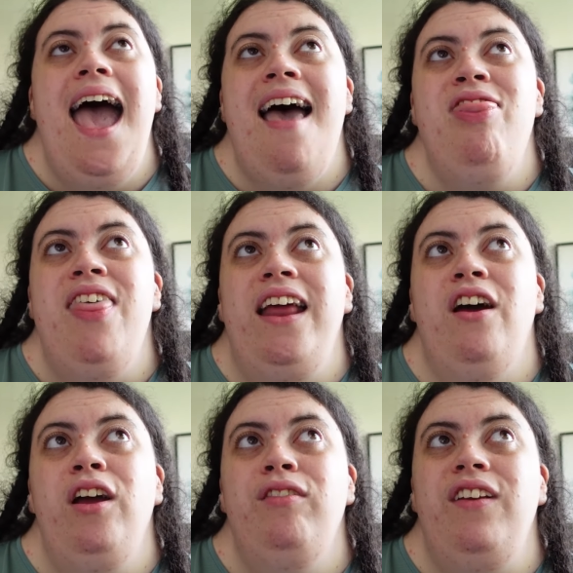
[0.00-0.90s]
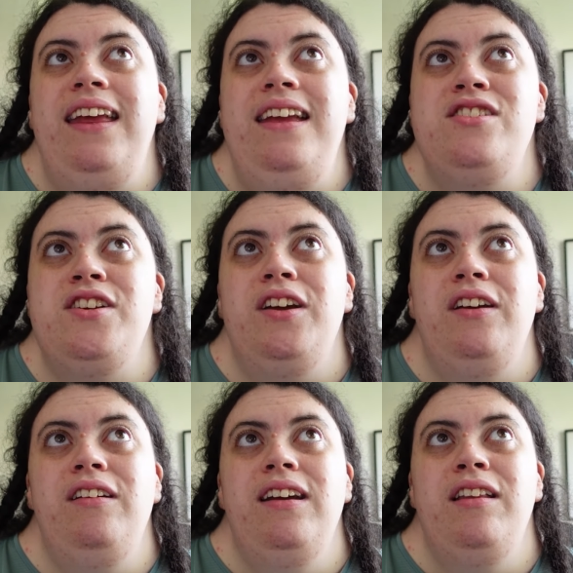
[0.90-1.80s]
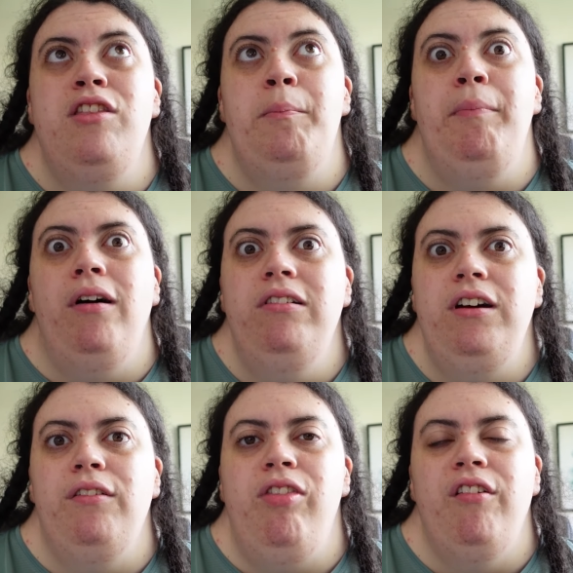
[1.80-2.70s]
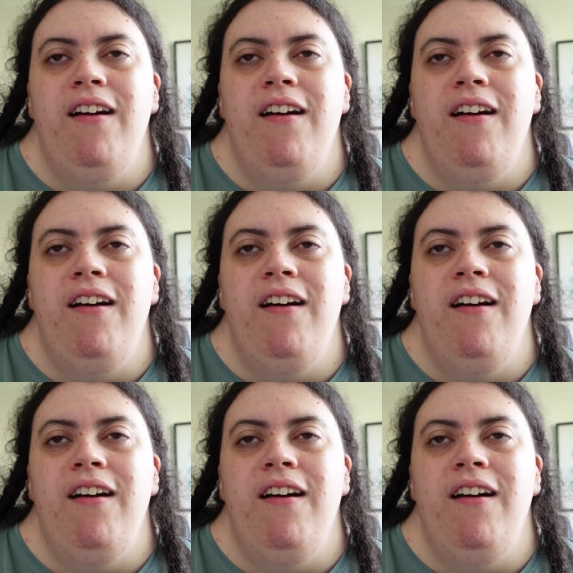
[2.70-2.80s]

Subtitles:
and then hopefully do the bulk of the